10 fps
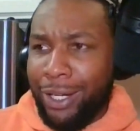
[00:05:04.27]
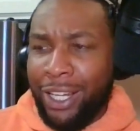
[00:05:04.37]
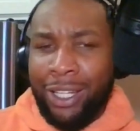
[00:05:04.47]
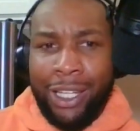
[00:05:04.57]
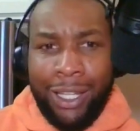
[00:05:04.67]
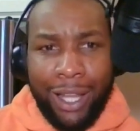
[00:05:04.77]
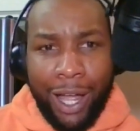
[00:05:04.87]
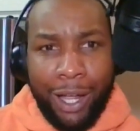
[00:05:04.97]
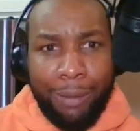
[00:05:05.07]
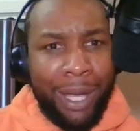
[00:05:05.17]
and
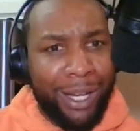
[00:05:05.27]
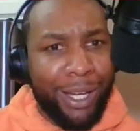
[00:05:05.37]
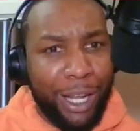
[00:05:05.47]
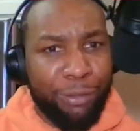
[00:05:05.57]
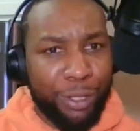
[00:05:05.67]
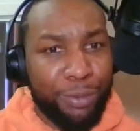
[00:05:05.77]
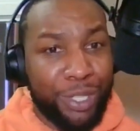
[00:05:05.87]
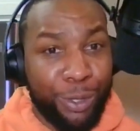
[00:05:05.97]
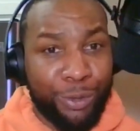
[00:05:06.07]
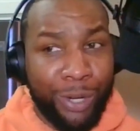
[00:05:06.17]
Eli made a name for
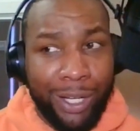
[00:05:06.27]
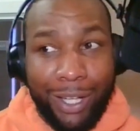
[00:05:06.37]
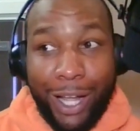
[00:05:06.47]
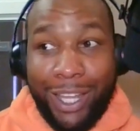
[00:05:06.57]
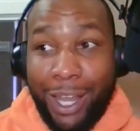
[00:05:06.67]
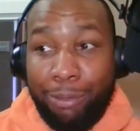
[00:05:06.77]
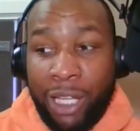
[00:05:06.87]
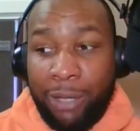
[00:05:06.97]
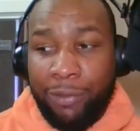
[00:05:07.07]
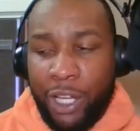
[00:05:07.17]
themselves, right? I can't
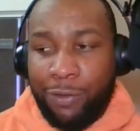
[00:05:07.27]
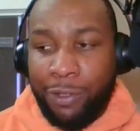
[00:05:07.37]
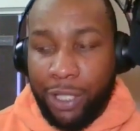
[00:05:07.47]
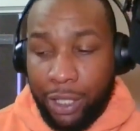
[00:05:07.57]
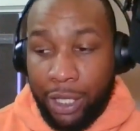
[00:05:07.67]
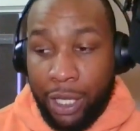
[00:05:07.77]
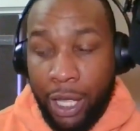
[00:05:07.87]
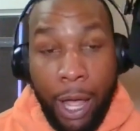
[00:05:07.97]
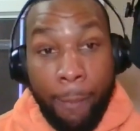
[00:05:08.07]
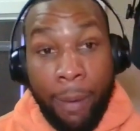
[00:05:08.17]
blame fans for thinking that.
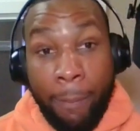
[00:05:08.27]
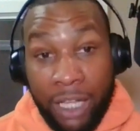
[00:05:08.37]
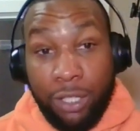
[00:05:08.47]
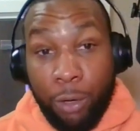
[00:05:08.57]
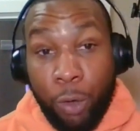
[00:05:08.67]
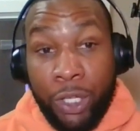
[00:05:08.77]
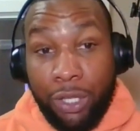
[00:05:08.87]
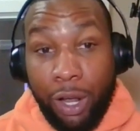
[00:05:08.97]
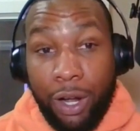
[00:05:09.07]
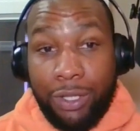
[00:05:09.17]
But based on what we
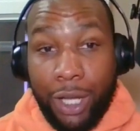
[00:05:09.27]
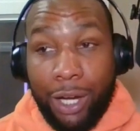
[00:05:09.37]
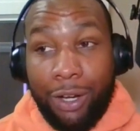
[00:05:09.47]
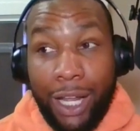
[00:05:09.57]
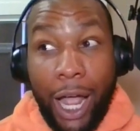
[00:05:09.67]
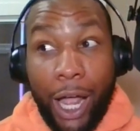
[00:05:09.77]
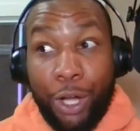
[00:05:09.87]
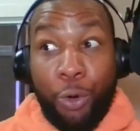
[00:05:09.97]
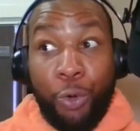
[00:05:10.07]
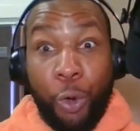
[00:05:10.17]
saw on Saturday, I
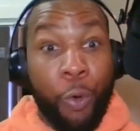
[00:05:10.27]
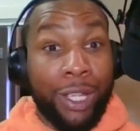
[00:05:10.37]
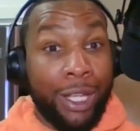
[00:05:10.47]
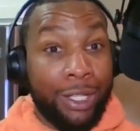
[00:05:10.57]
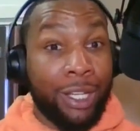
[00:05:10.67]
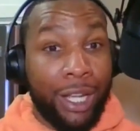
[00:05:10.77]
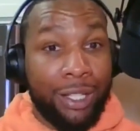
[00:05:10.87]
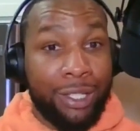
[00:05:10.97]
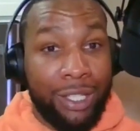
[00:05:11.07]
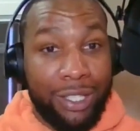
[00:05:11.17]
know going into
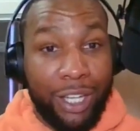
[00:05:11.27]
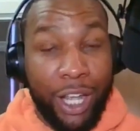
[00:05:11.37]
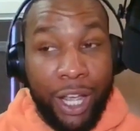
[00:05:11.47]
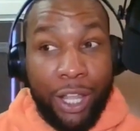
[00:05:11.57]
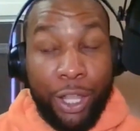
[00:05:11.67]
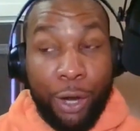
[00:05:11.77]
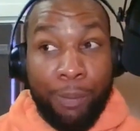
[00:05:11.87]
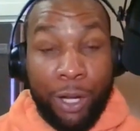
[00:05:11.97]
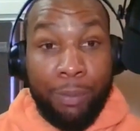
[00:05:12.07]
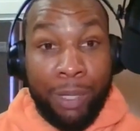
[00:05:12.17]
next season, there
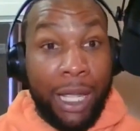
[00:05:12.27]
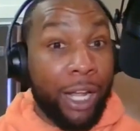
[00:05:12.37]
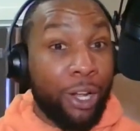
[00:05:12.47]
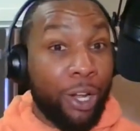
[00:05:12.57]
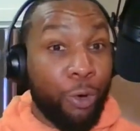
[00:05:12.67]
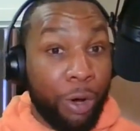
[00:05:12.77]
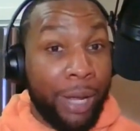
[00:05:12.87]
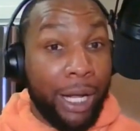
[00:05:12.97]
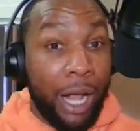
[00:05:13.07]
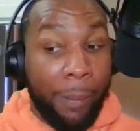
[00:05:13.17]
better be a
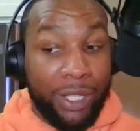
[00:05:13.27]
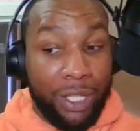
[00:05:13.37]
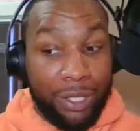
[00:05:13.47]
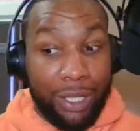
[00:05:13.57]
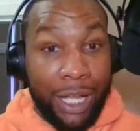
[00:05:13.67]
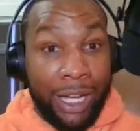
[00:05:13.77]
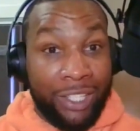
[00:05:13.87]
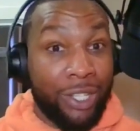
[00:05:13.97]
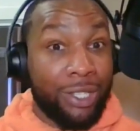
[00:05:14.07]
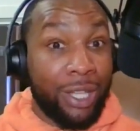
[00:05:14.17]
quarterback competition that is
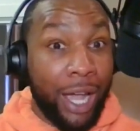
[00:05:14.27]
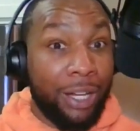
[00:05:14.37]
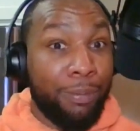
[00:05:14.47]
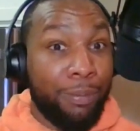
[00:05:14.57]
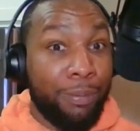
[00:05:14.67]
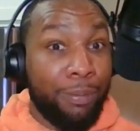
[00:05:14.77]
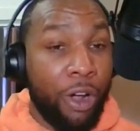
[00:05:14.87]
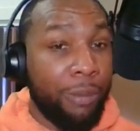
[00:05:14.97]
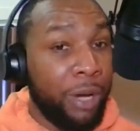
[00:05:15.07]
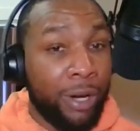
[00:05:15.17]
decided based
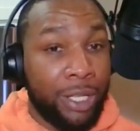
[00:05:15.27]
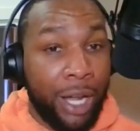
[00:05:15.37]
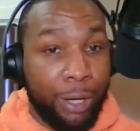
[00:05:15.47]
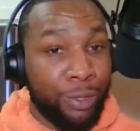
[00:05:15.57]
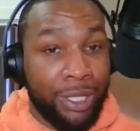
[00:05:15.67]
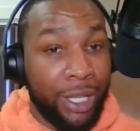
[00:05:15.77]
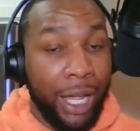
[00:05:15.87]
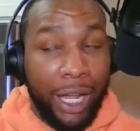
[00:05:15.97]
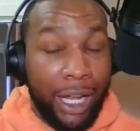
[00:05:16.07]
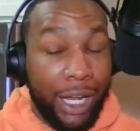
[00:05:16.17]
on meritocracy.
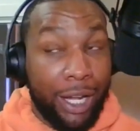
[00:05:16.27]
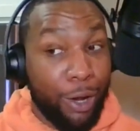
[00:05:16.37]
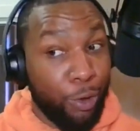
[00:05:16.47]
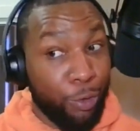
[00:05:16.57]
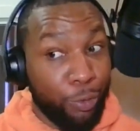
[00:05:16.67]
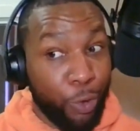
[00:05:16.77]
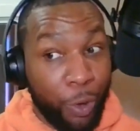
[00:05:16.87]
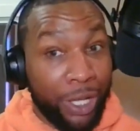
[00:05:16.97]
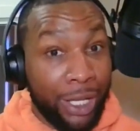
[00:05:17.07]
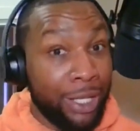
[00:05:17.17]
And
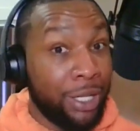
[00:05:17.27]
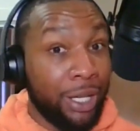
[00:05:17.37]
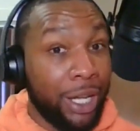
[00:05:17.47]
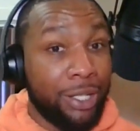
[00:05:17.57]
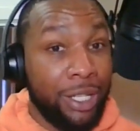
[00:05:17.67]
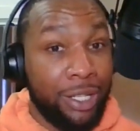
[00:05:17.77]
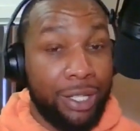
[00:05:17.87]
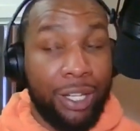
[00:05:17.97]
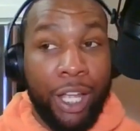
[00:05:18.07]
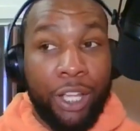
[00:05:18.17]
going into next
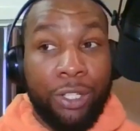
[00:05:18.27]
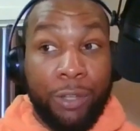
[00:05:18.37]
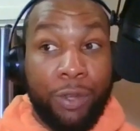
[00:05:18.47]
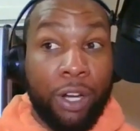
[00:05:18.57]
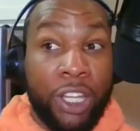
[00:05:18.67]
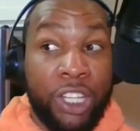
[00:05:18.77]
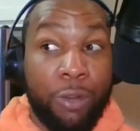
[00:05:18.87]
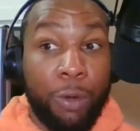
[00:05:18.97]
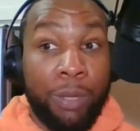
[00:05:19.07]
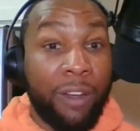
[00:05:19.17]
season, Steve Sarkisian
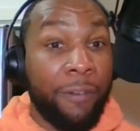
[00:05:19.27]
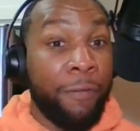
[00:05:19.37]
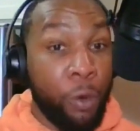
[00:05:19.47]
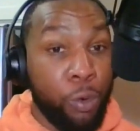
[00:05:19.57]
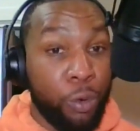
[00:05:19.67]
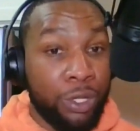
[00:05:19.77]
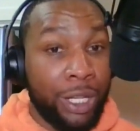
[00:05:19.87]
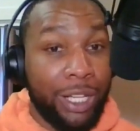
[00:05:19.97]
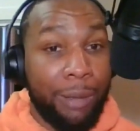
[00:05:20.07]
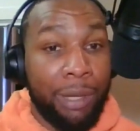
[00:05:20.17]
would be a fool to
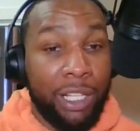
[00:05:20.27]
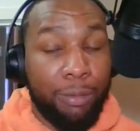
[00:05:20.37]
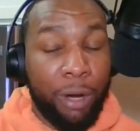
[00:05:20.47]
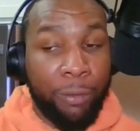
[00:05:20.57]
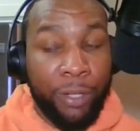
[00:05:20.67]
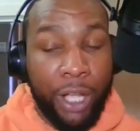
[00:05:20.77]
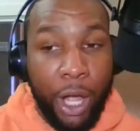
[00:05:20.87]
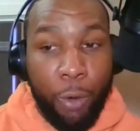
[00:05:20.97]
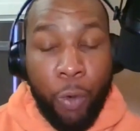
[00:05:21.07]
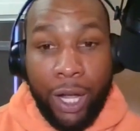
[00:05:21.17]
let Maalik Murphy
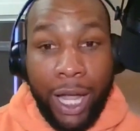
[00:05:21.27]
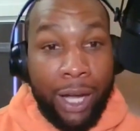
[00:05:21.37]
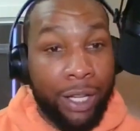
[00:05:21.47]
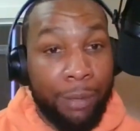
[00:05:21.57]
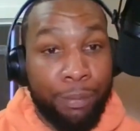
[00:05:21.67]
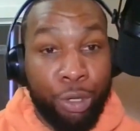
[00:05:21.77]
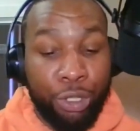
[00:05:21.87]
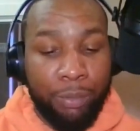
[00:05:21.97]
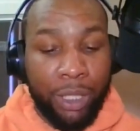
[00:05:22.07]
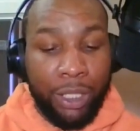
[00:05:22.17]
walk out of that
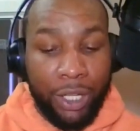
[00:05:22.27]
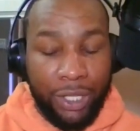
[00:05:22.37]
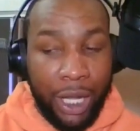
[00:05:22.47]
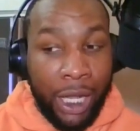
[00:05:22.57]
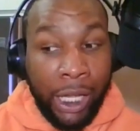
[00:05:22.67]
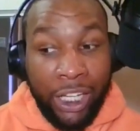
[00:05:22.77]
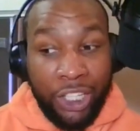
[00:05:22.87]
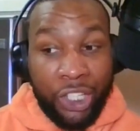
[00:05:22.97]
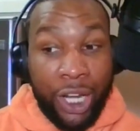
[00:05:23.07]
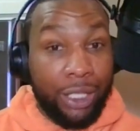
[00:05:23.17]
building, because he
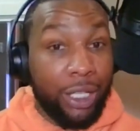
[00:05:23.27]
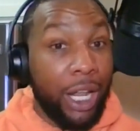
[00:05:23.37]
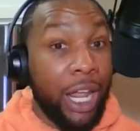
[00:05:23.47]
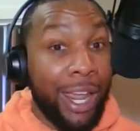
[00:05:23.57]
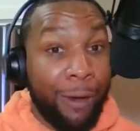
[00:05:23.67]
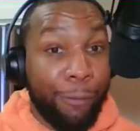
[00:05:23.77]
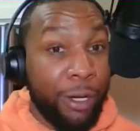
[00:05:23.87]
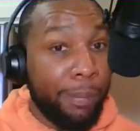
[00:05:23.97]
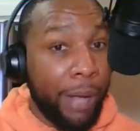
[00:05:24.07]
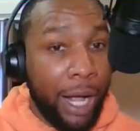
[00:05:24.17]
checked every
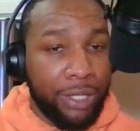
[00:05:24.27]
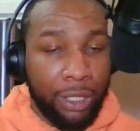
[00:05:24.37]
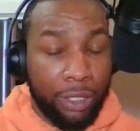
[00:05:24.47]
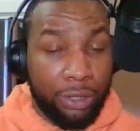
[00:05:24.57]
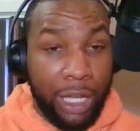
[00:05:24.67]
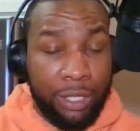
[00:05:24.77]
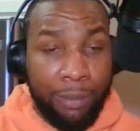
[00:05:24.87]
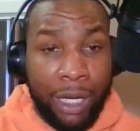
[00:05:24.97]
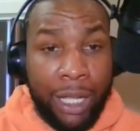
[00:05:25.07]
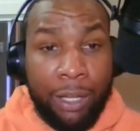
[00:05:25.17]
box and looks like
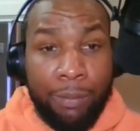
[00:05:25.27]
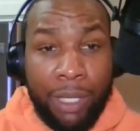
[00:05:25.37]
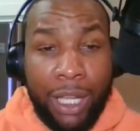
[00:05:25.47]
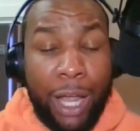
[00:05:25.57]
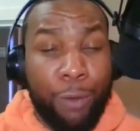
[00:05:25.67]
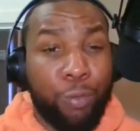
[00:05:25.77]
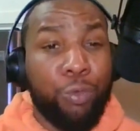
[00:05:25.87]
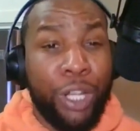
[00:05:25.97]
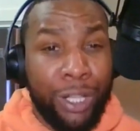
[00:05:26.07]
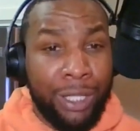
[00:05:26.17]
somebody that can be a
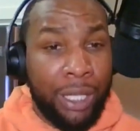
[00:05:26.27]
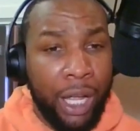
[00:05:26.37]
really